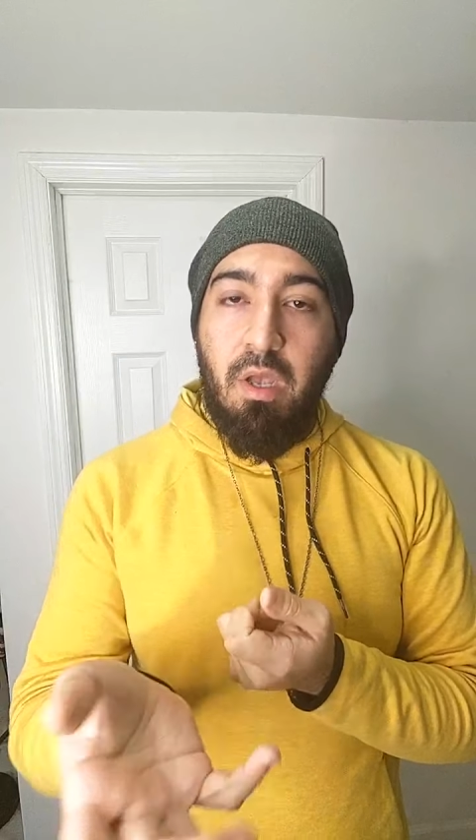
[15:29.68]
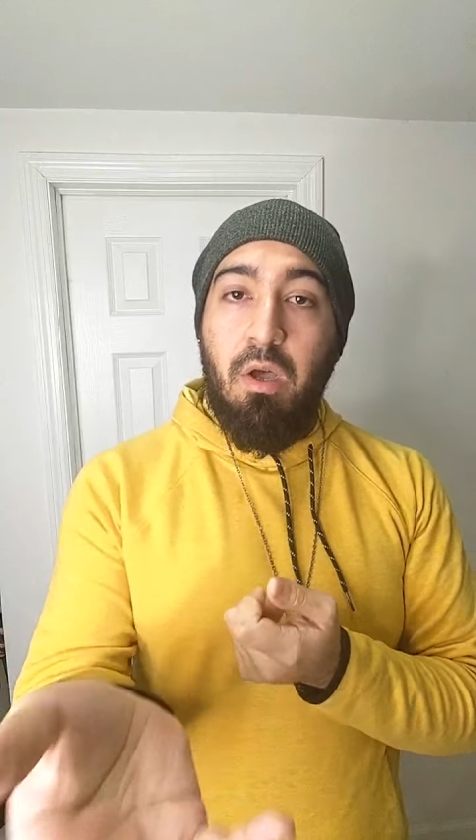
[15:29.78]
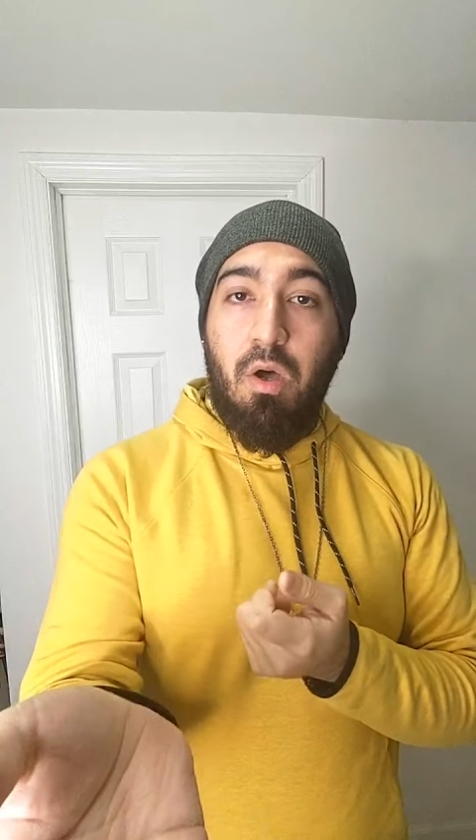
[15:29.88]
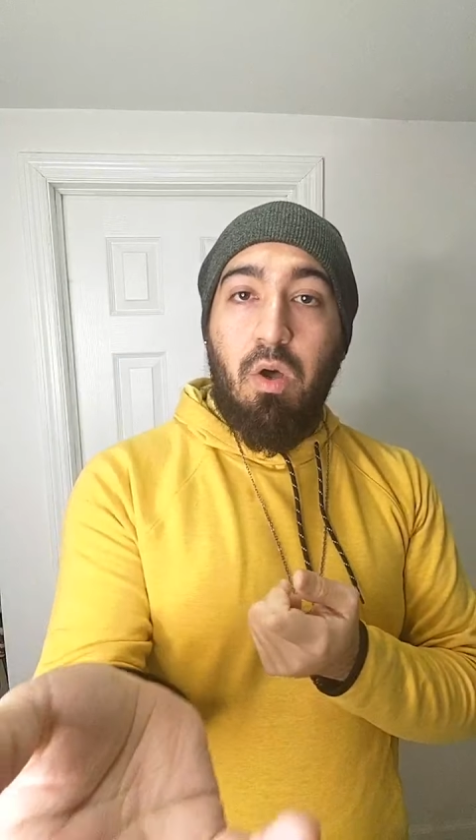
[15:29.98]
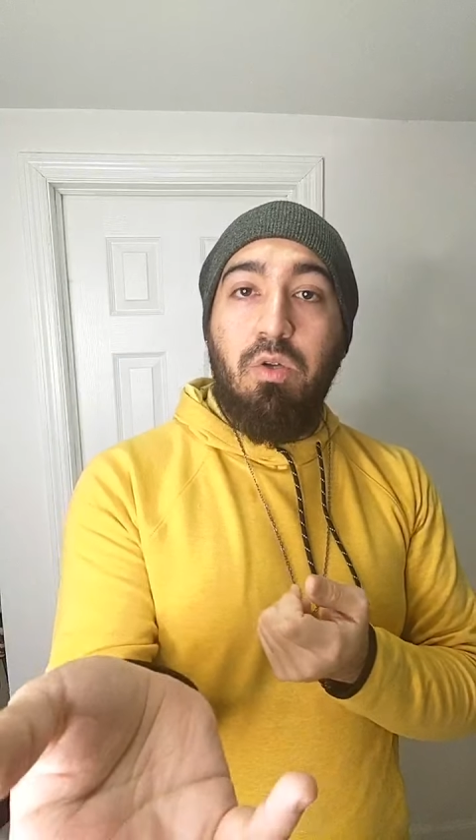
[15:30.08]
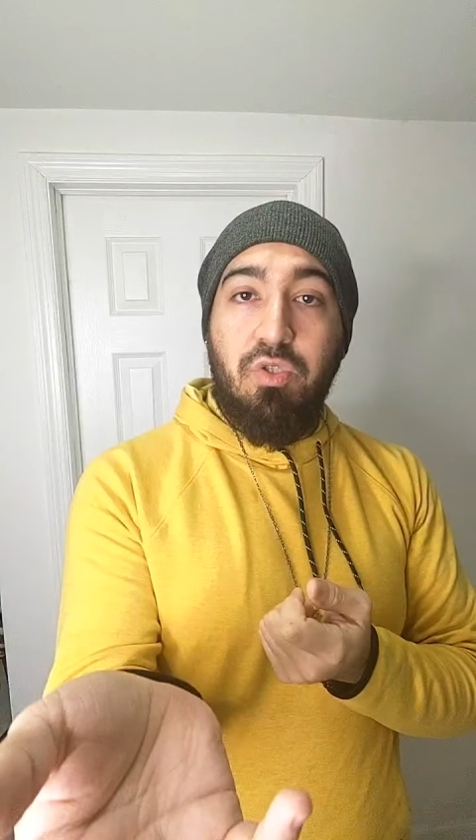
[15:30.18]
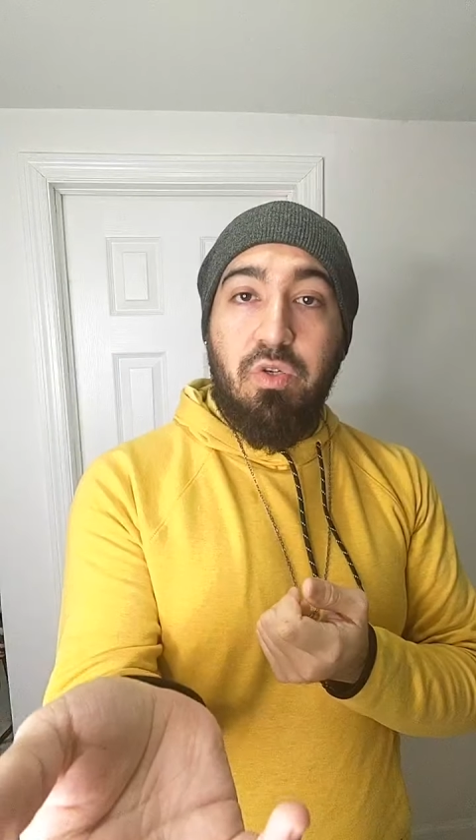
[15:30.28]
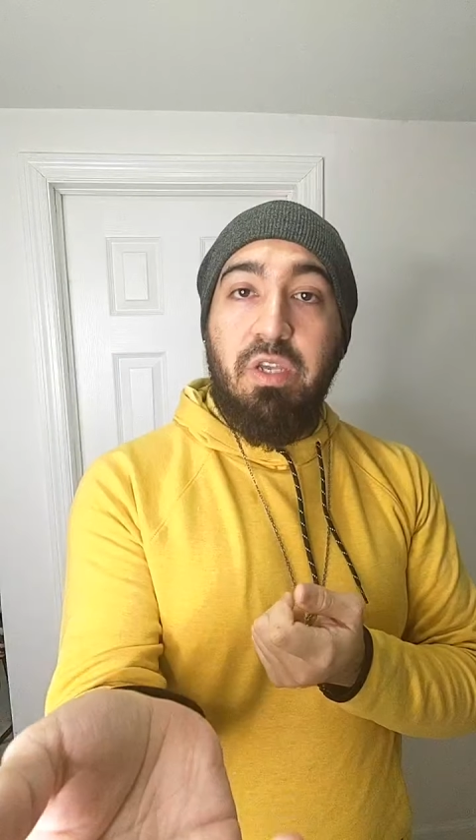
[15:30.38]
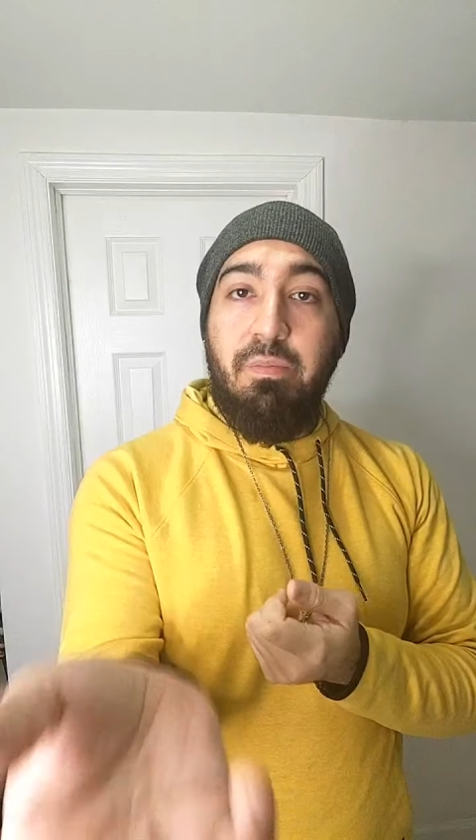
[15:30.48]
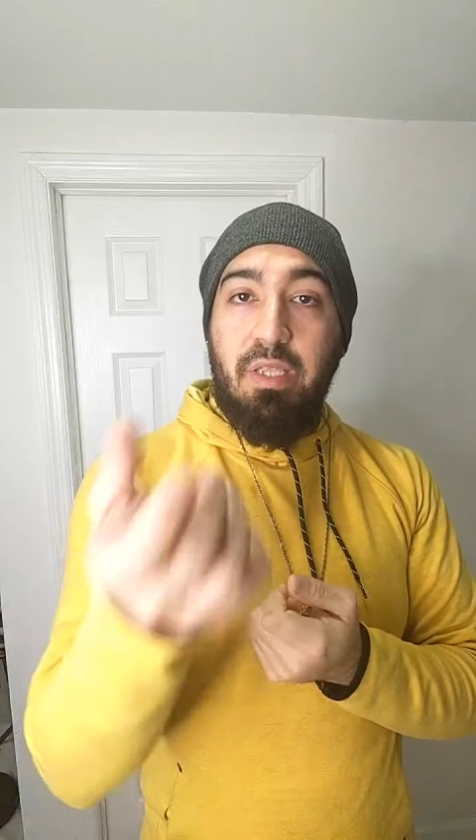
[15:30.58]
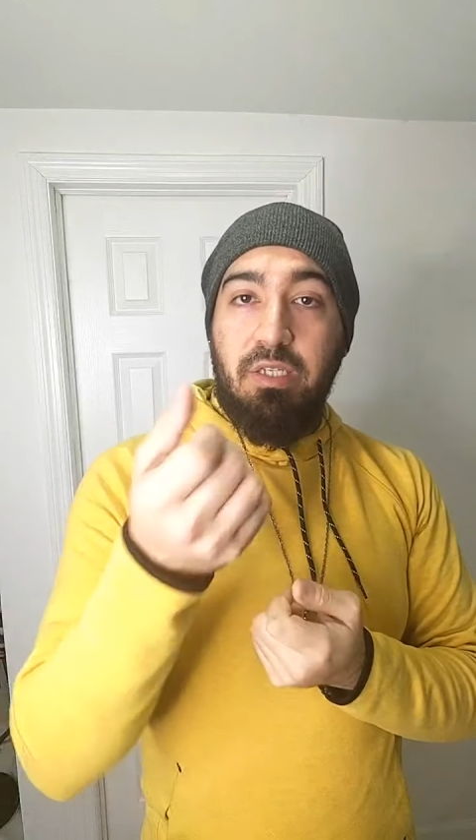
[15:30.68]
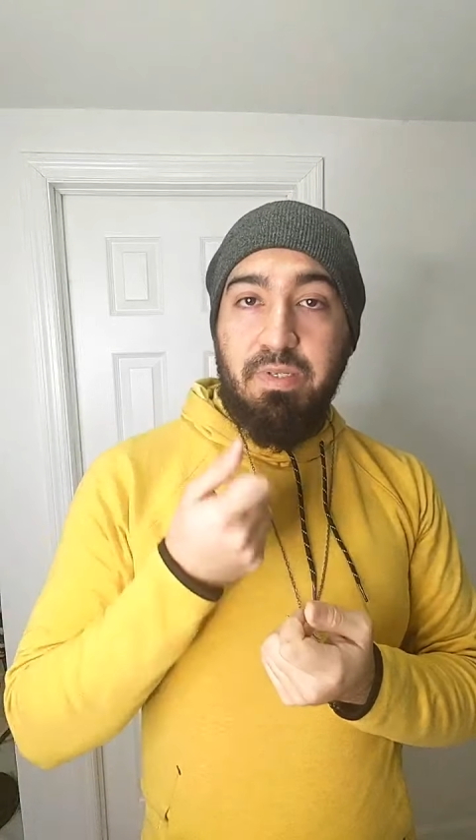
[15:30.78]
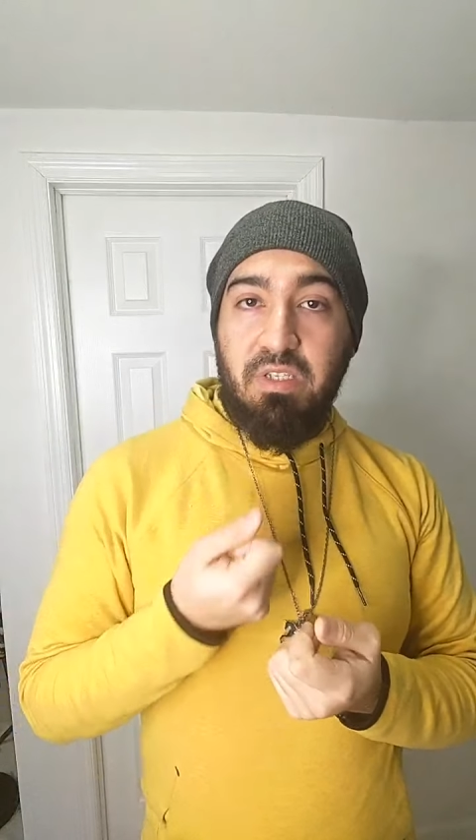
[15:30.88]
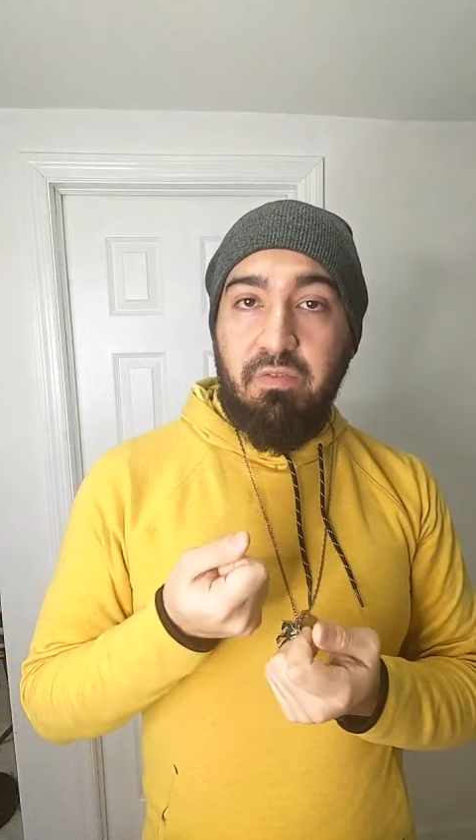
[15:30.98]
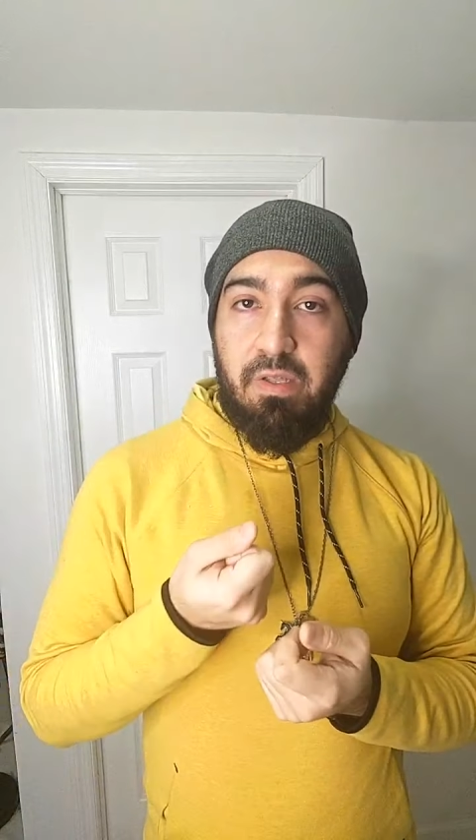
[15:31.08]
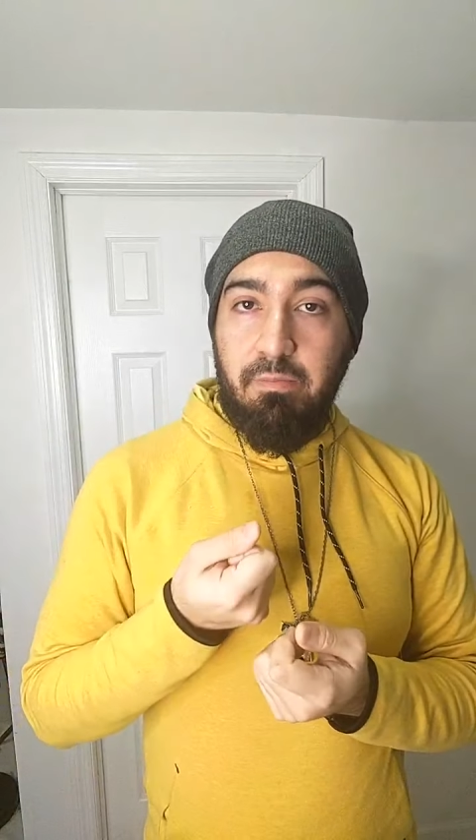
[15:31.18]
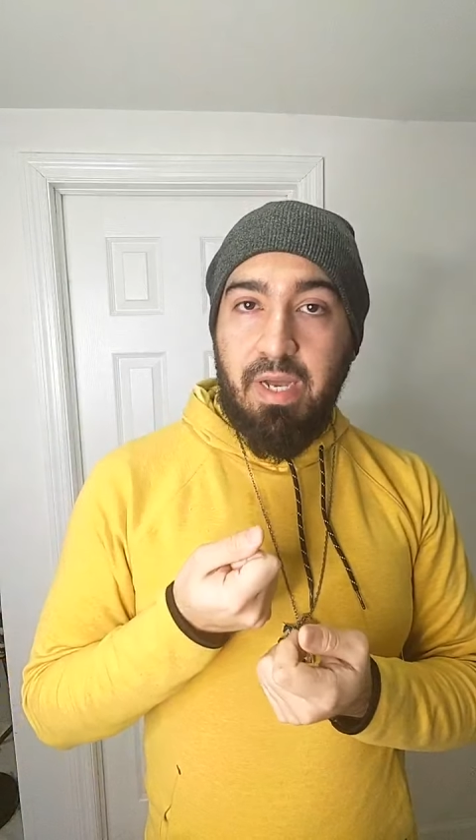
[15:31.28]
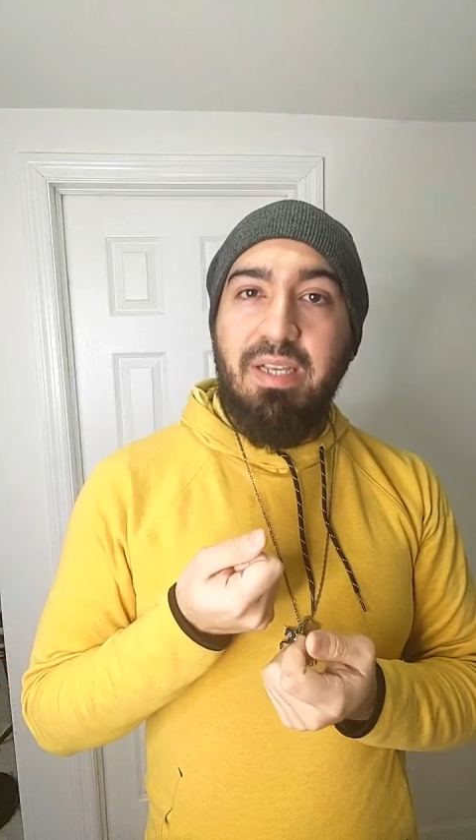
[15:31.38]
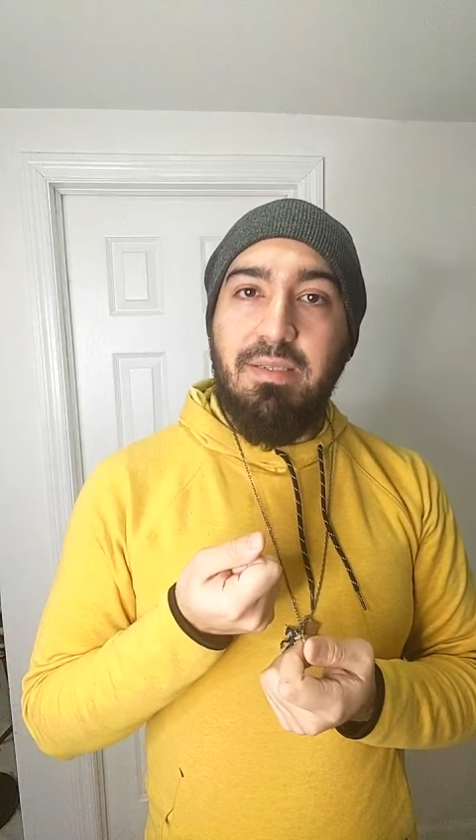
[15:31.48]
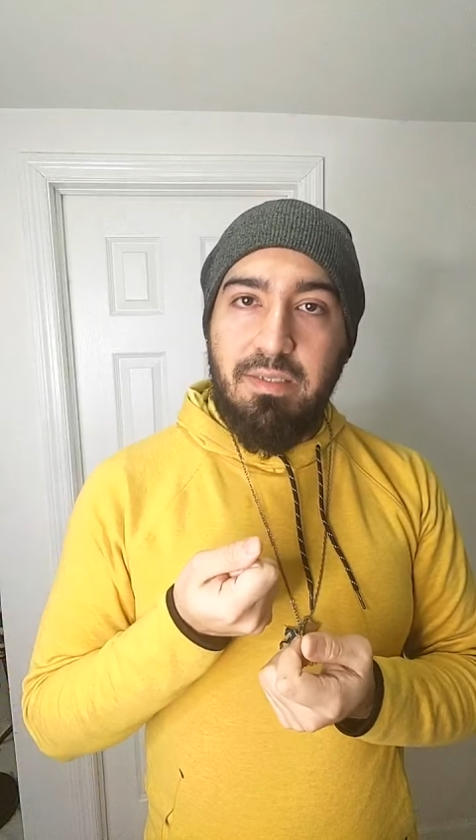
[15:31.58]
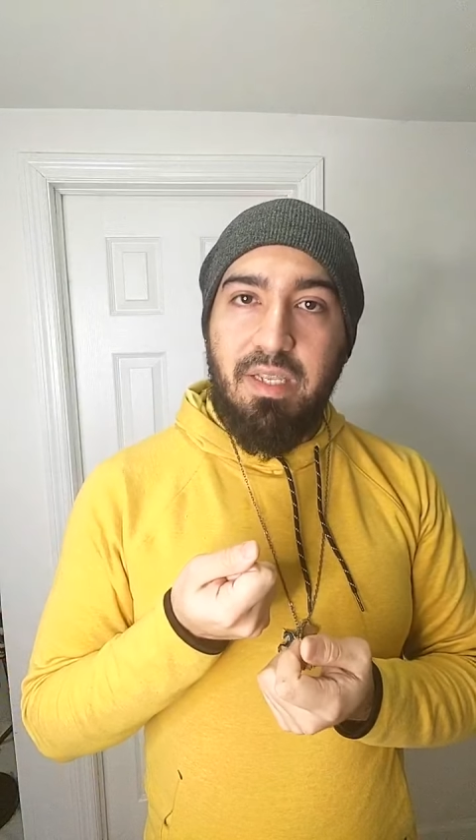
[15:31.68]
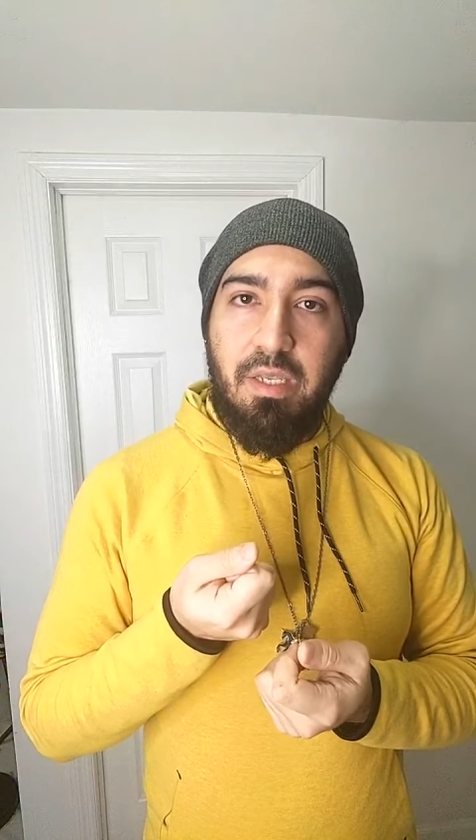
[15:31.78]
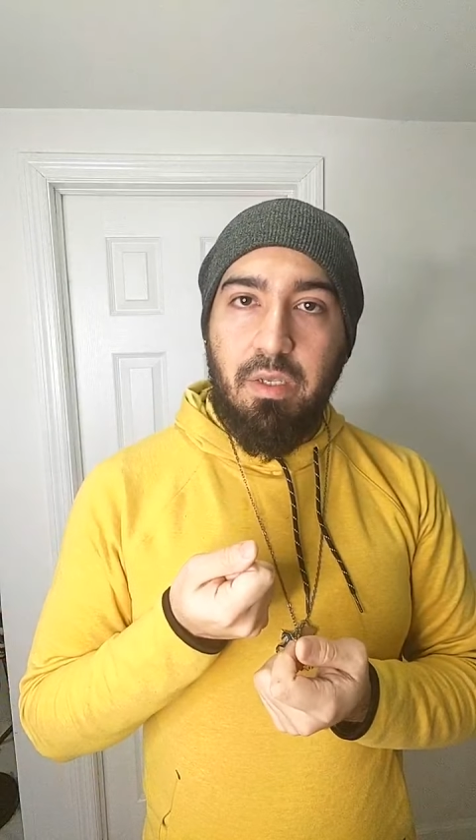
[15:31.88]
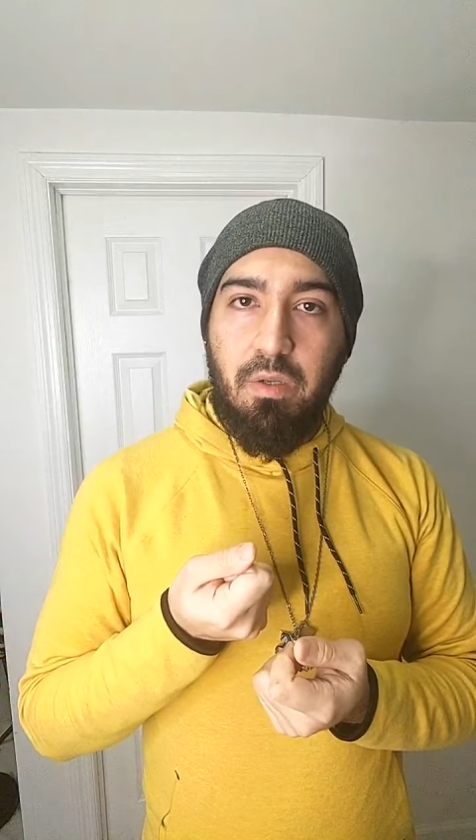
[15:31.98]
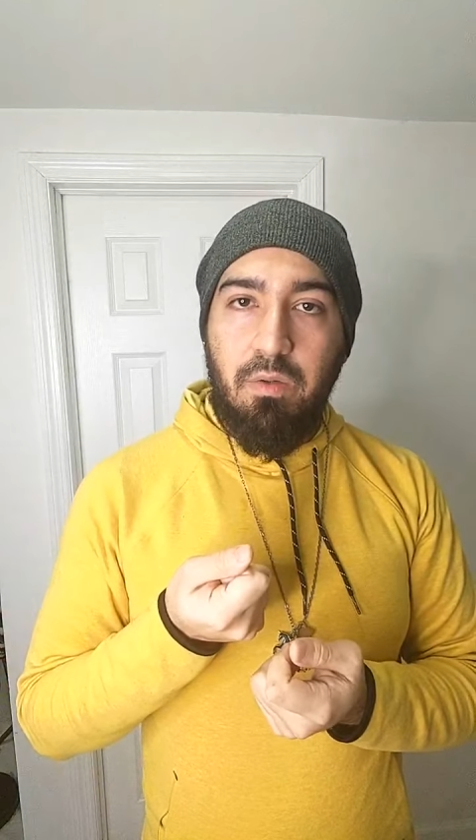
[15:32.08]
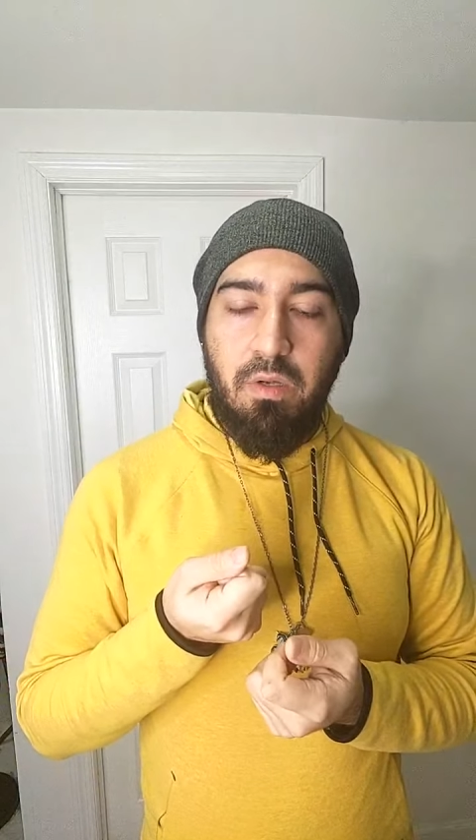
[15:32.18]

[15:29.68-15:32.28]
Oh, you give me this piece of advice? Thank you.